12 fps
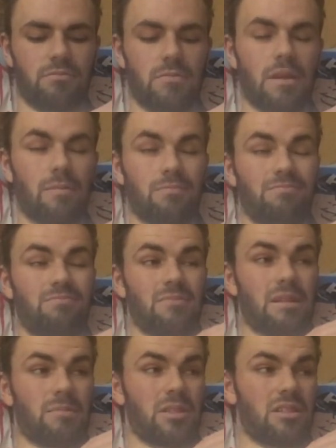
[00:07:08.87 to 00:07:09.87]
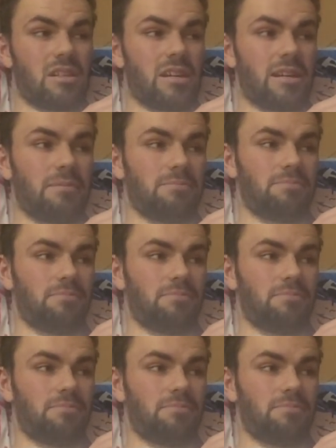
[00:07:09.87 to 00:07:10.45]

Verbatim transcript: Maybe, maybe tonight.